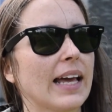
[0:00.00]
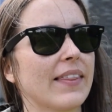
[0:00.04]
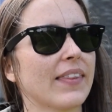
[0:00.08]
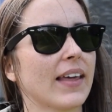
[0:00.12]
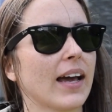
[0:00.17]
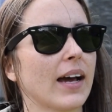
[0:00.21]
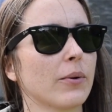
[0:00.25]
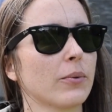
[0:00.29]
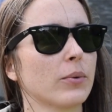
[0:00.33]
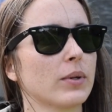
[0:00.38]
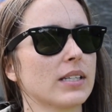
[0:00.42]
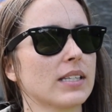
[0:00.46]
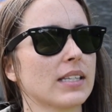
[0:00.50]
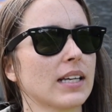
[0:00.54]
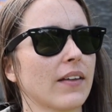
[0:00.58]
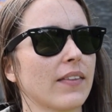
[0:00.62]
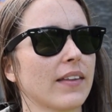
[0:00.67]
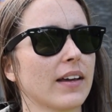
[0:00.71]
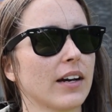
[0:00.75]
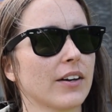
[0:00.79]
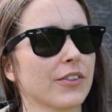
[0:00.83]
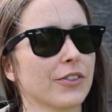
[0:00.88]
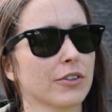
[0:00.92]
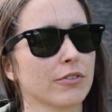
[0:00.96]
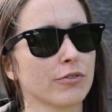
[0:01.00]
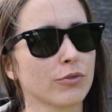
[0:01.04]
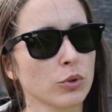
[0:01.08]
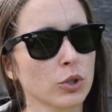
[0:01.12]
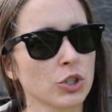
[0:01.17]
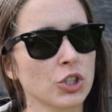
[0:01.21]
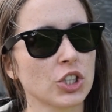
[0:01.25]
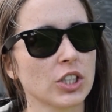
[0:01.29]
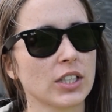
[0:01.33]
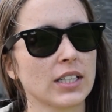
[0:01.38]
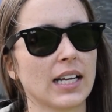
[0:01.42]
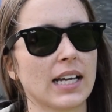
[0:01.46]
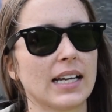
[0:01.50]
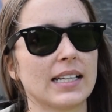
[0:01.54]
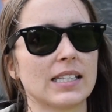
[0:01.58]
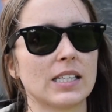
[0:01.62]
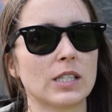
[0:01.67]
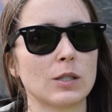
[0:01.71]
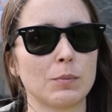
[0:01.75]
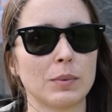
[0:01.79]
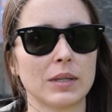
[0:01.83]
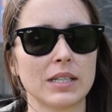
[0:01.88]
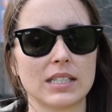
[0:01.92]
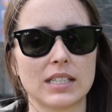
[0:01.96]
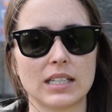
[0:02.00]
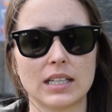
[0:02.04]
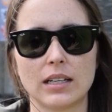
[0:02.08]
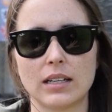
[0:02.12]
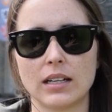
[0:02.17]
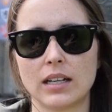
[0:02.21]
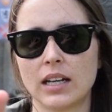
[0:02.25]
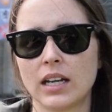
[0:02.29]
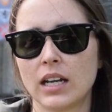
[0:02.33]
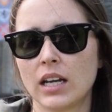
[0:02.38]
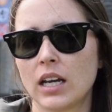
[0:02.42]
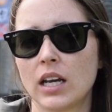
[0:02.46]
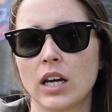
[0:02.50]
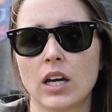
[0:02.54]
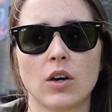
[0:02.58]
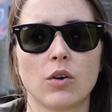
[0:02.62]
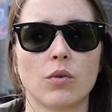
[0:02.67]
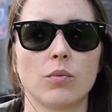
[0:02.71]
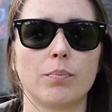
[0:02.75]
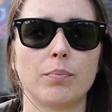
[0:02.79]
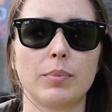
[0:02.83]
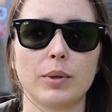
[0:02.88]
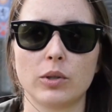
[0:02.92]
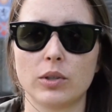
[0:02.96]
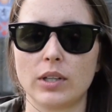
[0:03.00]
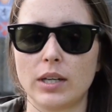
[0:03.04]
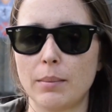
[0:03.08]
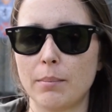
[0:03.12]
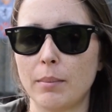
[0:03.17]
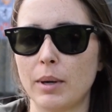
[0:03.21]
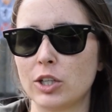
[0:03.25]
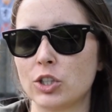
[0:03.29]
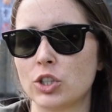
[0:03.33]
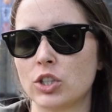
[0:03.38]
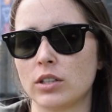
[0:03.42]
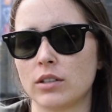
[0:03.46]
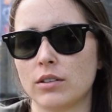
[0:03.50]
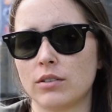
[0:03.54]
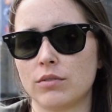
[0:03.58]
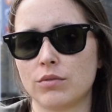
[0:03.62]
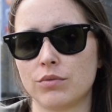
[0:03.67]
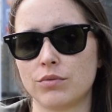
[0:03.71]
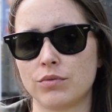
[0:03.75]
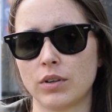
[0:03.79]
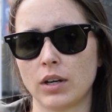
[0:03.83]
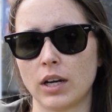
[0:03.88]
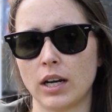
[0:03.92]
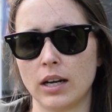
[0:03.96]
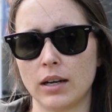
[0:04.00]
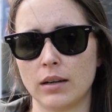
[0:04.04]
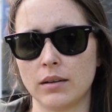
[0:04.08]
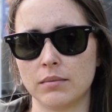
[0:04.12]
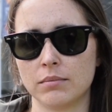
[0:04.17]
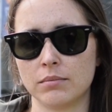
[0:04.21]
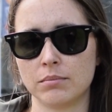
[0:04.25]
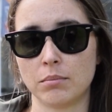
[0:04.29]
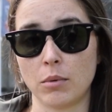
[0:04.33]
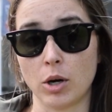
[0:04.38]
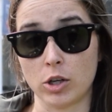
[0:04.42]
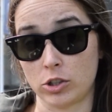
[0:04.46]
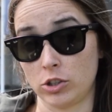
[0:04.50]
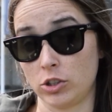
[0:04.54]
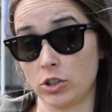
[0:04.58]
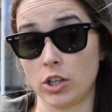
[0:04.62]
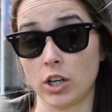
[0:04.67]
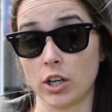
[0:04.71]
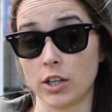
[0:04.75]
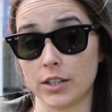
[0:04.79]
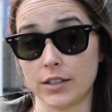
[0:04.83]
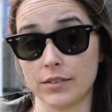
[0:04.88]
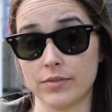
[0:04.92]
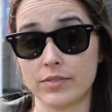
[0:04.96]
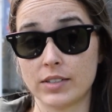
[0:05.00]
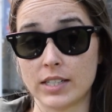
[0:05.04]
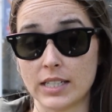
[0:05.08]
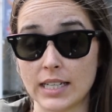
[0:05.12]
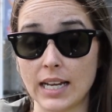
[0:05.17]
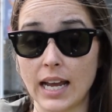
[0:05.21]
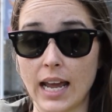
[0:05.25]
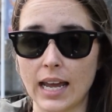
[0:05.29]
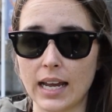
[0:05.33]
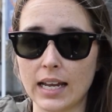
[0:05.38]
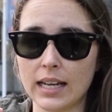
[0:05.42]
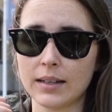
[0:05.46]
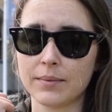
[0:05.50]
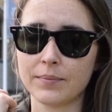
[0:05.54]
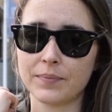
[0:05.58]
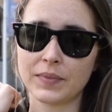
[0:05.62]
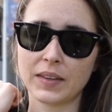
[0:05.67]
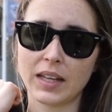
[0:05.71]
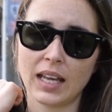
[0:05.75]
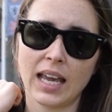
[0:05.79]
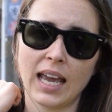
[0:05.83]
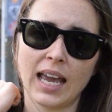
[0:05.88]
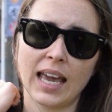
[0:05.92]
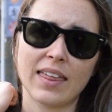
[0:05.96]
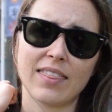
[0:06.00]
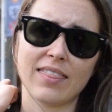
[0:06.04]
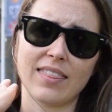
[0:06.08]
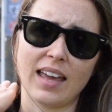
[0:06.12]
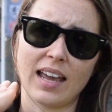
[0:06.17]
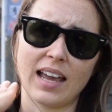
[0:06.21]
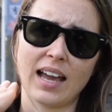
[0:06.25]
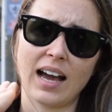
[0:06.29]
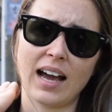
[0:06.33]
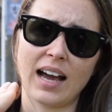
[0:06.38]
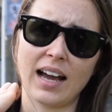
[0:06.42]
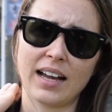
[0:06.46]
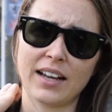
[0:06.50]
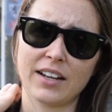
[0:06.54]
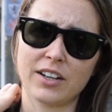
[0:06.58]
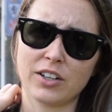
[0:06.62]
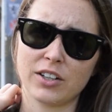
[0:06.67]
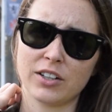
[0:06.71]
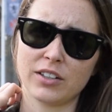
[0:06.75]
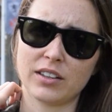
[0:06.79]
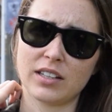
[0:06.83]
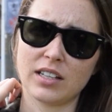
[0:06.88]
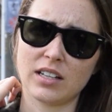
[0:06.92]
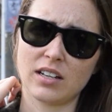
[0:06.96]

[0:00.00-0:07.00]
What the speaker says: and that was how they got their fortune and spent it building much of modern Cardiff today. They hired